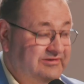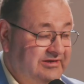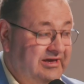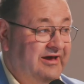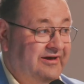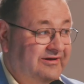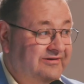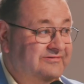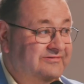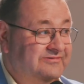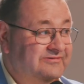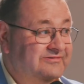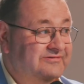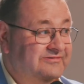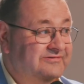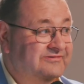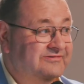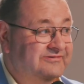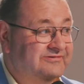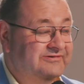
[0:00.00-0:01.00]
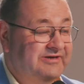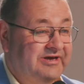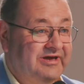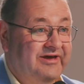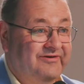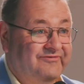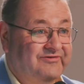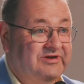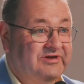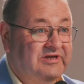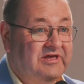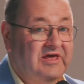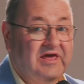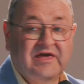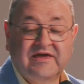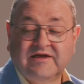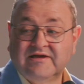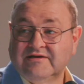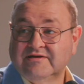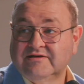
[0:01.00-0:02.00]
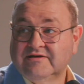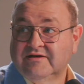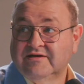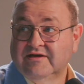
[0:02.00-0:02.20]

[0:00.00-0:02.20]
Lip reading: Yeah. They have a king.